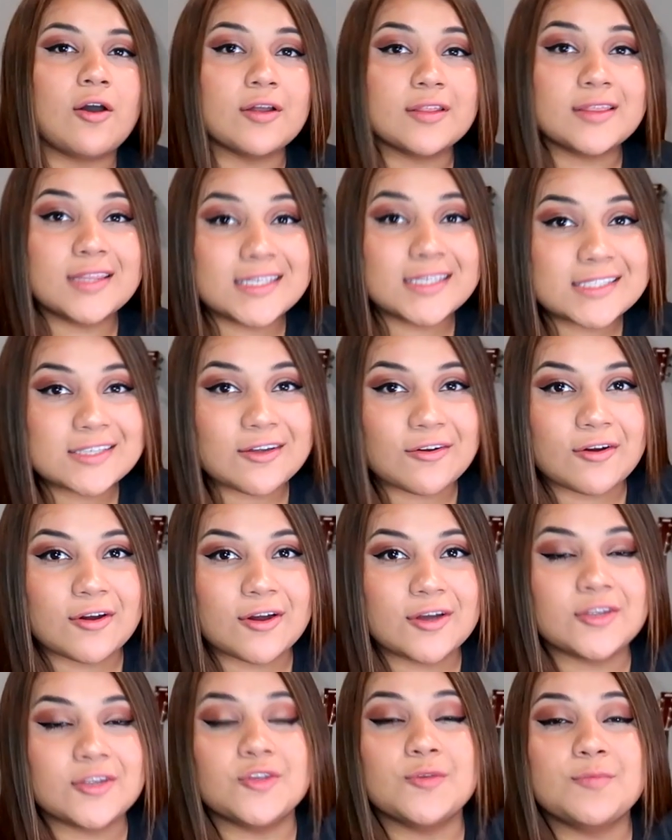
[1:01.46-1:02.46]
On this
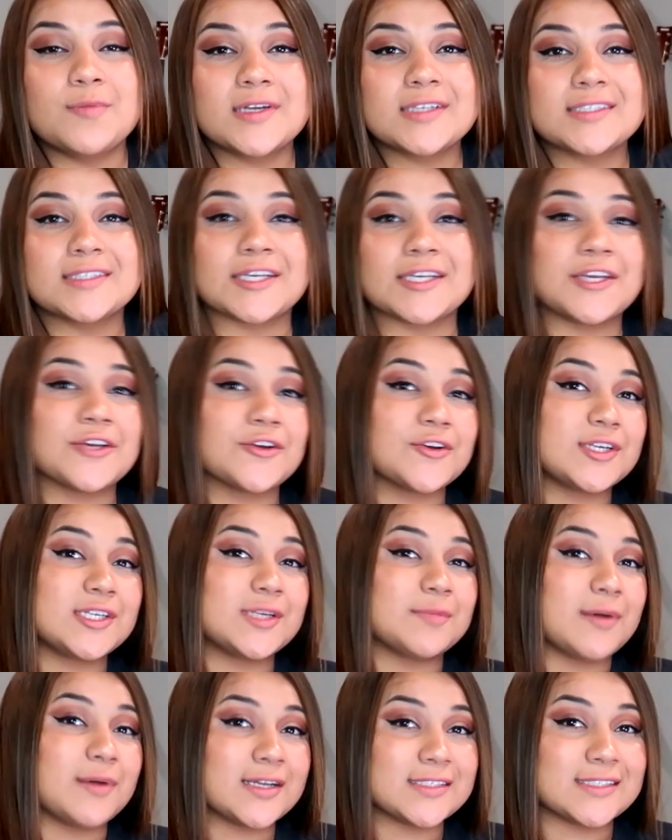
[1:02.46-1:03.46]
card, you put a security
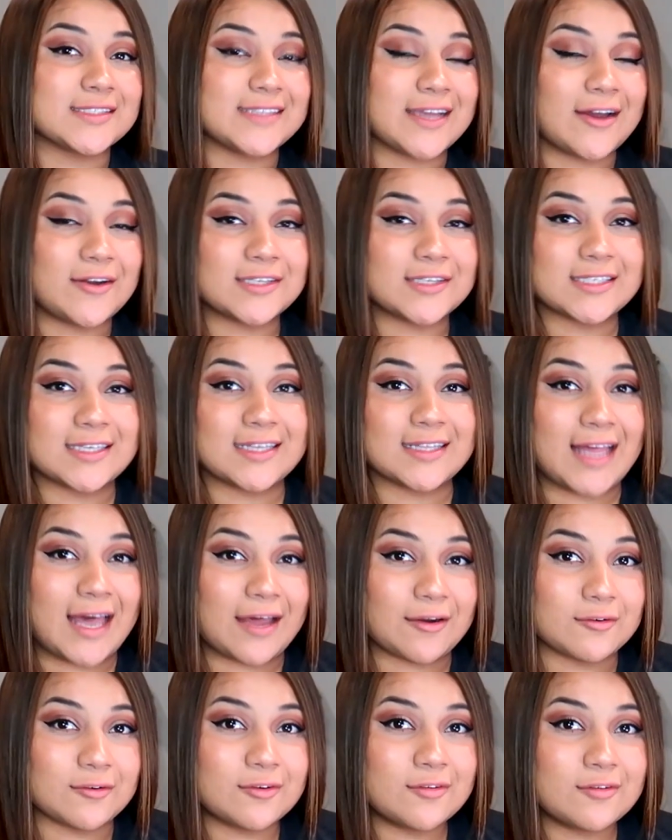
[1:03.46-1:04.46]
deposit down as
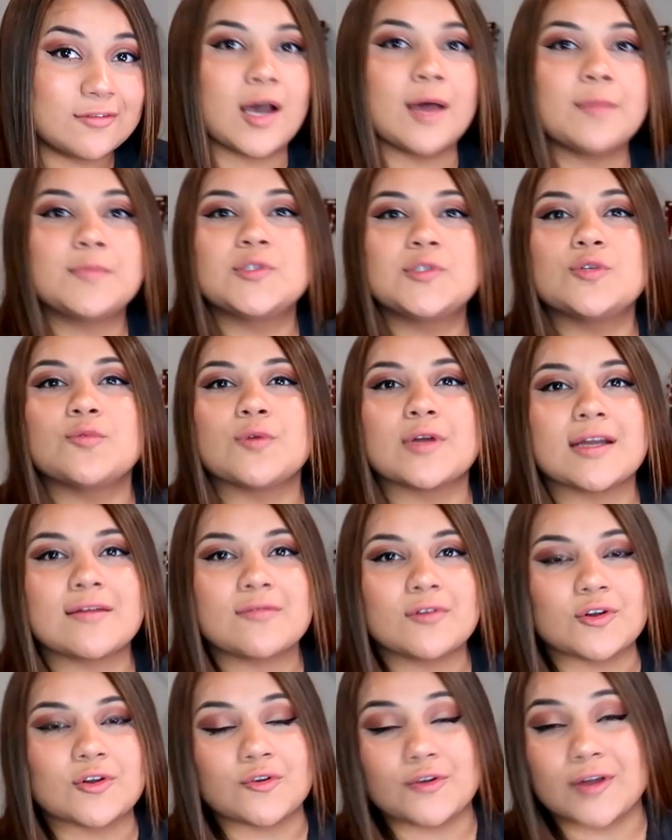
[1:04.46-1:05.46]
collateral up to
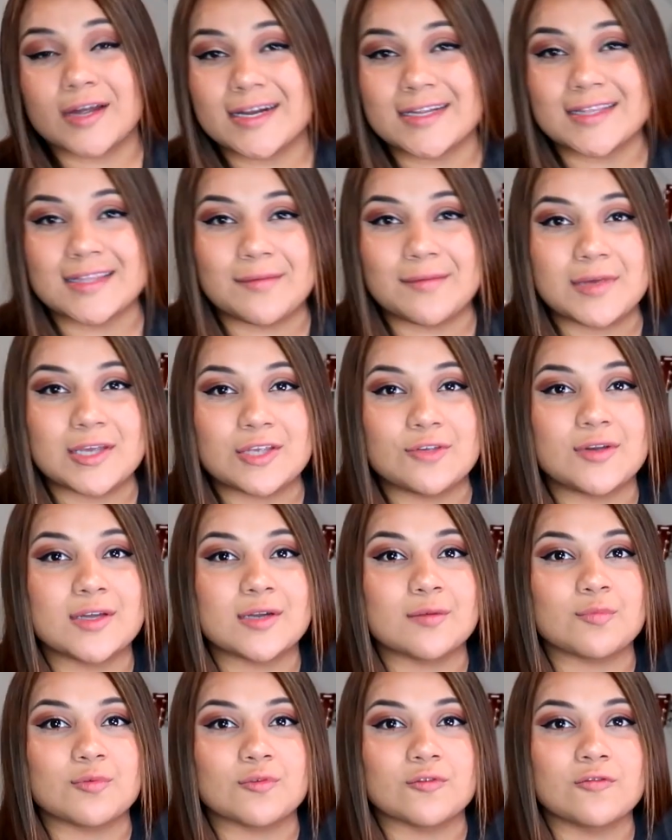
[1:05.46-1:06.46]
whatever credit limit you get
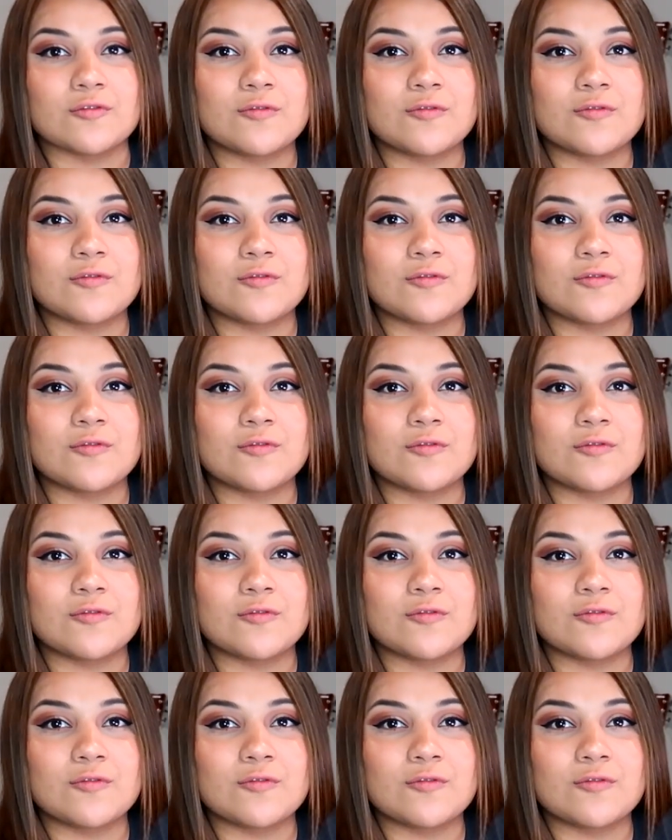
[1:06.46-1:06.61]
approved